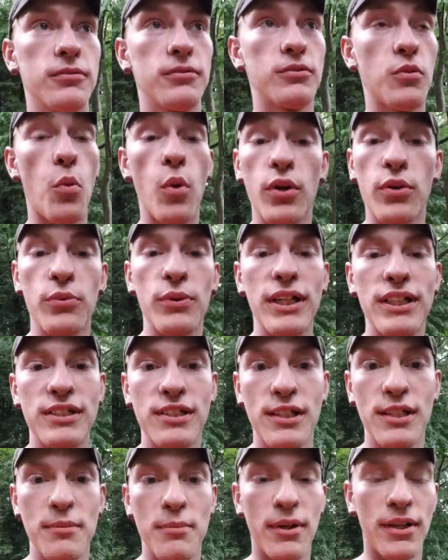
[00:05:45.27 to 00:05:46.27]
want to race
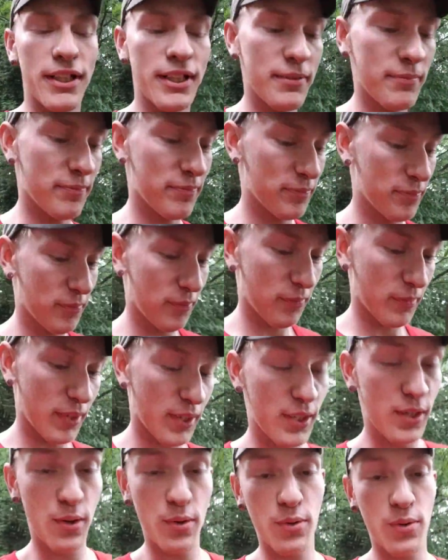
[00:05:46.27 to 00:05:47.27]
anybody,
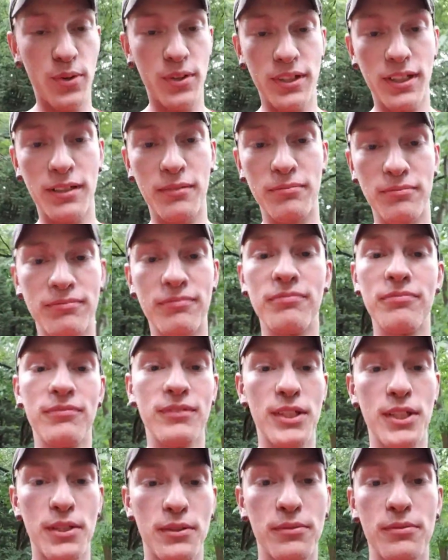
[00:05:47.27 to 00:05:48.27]
or them,
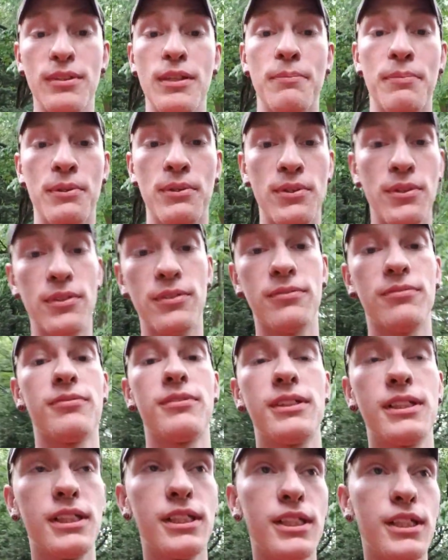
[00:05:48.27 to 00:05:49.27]
typical
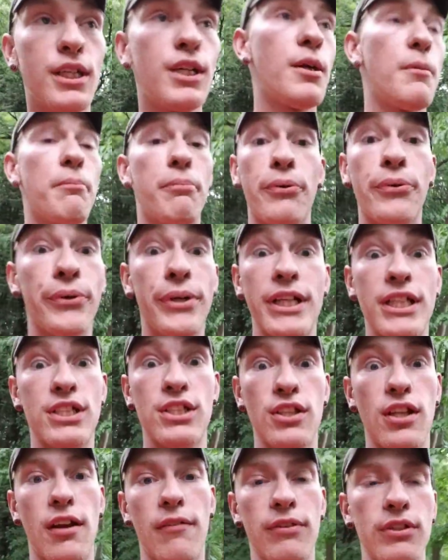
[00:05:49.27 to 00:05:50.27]
Prius
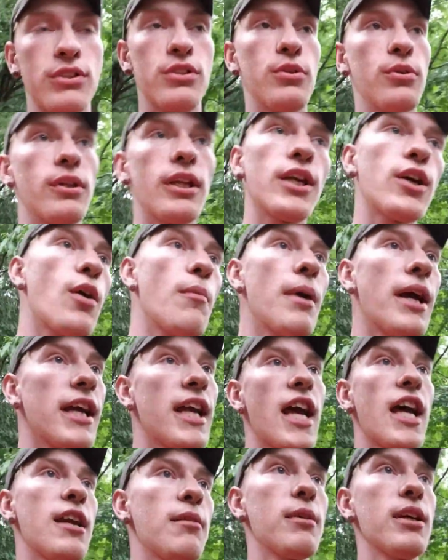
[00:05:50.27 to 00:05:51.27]
lovers who are like, oh my
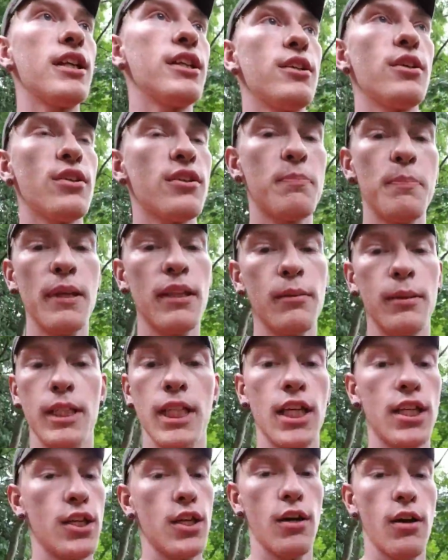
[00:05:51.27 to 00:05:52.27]
god, I'm going to do the speed limit.
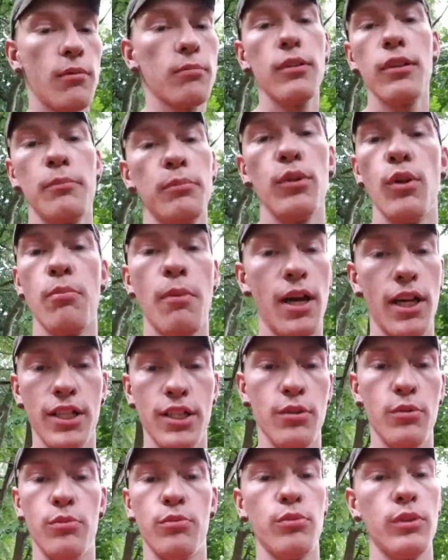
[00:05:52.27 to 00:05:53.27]
Yeah, no, I'm going to blow by
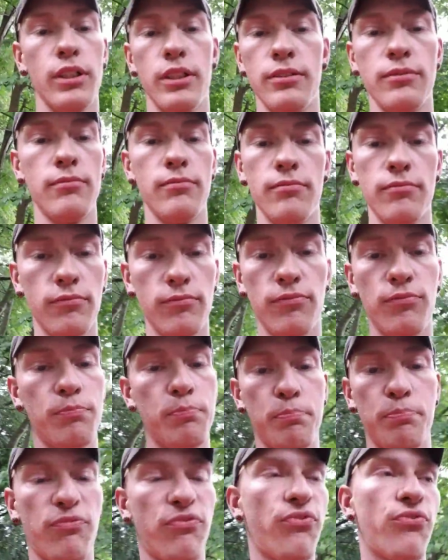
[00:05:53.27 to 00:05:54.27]
you with
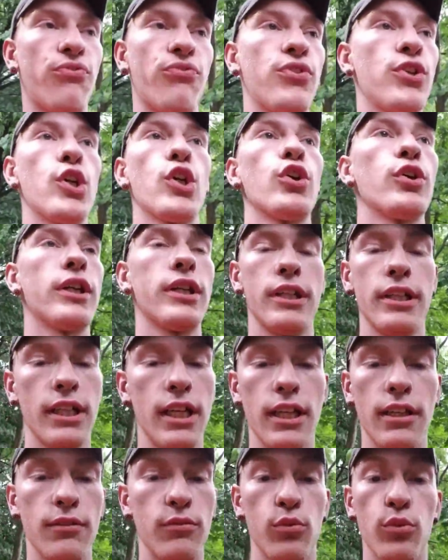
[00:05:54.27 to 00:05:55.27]
fury
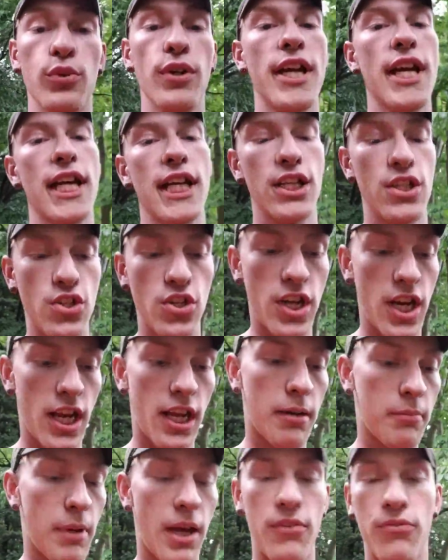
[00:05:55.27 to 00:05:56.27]
and rage
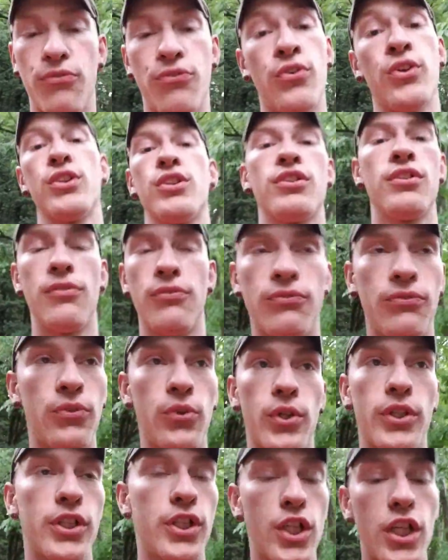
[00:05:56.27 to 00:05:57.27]
and my foot to the
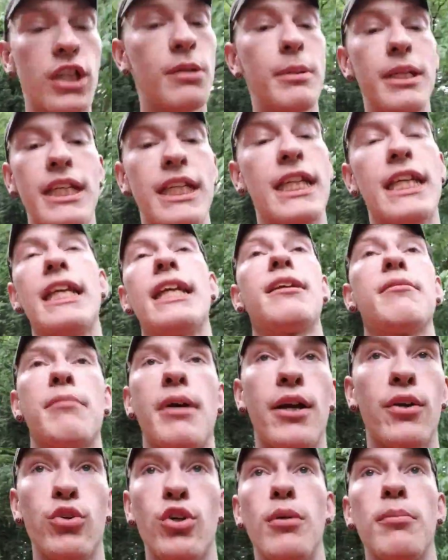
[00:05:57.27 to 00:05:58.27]
floor, and you're going to be eating
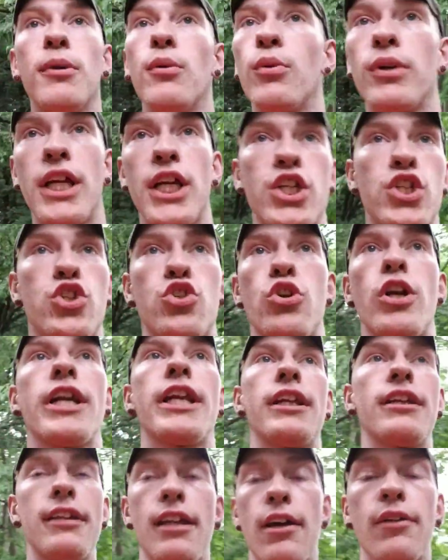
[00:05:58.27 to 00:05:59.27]
my rubber when I shred
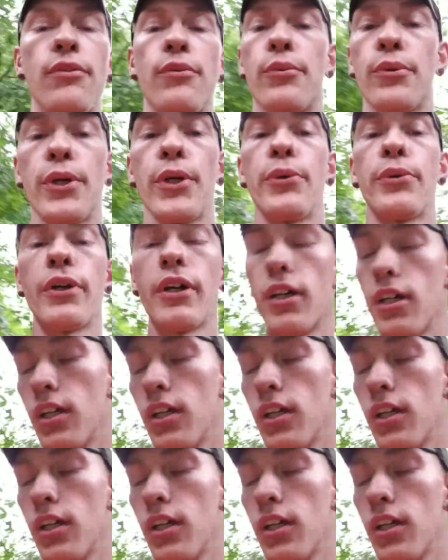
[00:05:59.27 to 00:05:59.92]
it down the road.